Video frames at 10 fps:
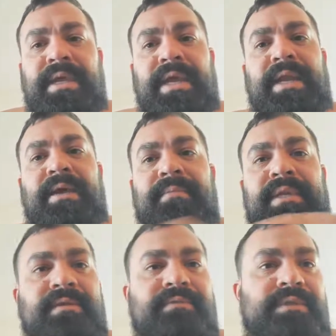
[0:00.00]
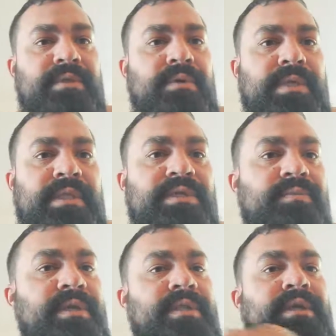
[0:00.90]
And how many of us go in there
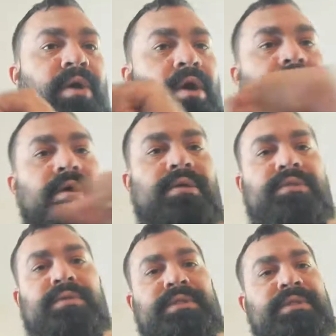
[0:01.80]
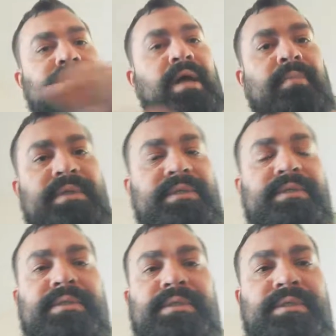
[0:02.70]
sprinkling all sorts of
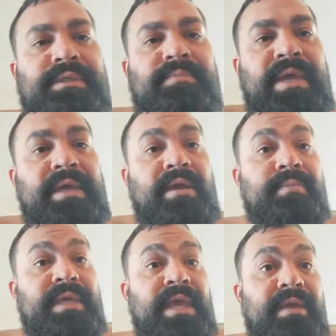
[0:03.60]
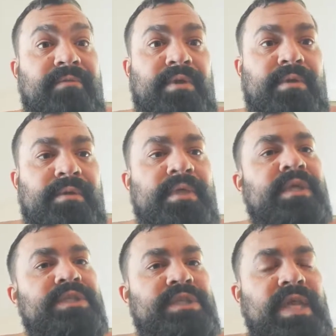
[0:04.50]
toppings just to make our behavior
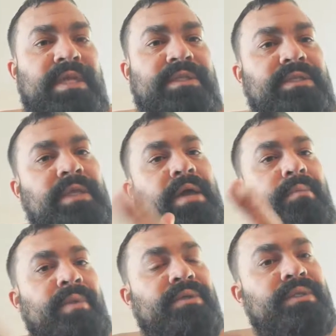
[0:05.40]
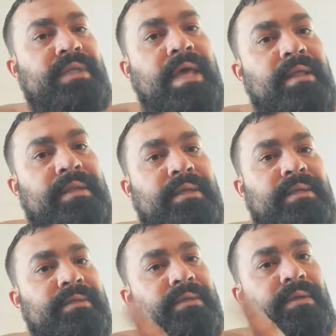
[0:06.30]
change? Now, our personality
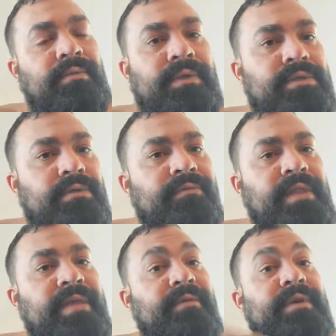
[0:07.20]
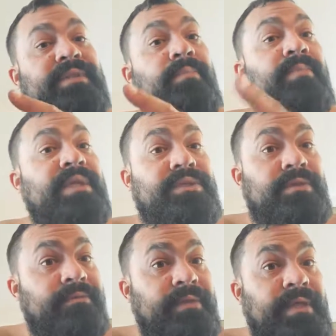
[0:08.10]
isn't the original flavor, it's a mixture
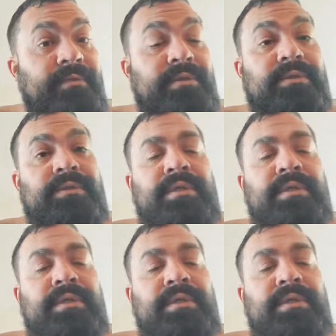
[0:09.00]
of flavors.